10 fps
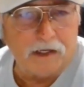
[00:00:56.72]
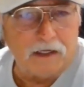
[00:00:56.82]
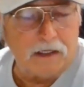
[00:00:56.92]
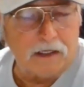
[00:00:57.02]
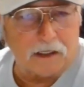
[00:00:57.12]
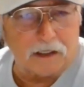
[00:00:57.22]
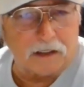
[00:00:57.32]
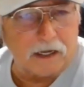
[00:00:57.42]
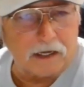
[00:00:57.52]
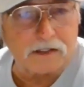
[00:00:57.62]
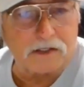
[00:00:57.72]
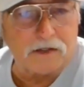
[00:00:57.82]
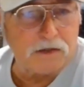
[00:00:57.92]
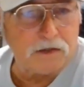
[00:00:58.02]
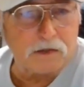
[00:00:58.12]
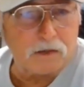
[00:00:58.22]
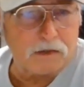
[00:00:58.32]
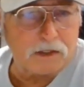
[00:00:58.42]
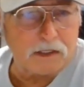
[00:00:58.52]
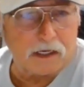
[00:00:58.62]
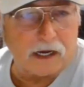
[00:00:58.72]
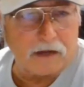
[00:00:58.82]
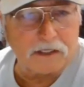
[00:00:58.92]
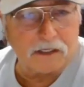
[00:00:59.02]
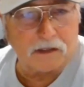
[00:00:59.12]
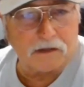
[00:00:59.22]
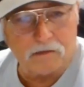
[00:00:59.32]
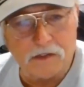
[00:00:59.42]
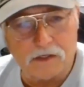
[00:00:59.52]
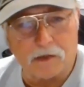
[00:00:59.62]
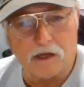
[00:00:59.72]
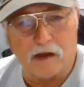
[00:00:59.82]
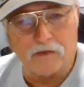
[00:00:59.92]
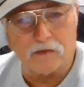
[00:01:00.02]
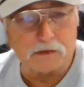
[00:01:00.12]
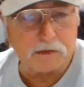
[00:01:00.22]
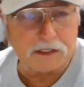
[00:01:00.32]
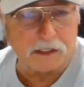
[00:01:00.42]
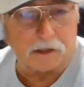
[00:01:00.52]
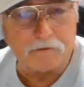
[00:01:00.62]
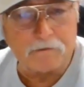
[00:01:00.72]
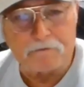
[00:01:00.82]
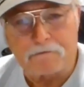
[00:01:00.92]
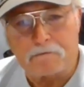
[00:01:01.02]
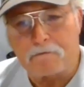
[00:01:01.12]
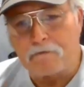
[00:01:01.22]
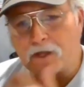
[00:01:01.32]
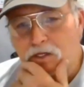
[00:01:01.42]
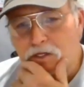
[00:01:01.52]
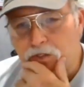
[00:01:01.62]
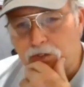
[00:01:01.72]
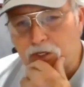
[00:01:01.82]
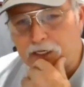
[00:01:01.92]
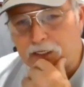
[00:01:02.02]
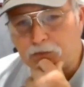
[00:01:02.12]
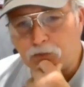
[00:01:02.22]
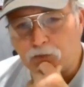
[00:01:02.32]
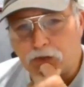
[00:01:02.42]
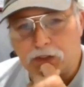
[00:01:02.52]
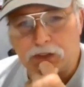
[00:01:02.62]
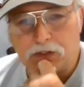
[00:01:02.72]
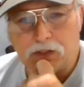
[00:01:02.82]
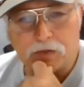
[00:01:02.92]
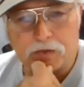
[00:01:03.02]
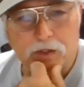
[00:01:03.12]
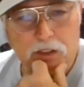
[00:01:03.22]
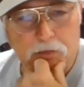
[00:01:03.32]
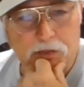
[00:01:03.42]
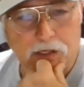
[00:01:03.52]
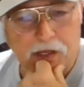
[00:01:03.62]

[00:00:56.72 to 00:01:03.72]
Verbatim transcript: uh, as the news was announcing Jimmy Hoffa was missing. So um, we're going to go through a little bit of that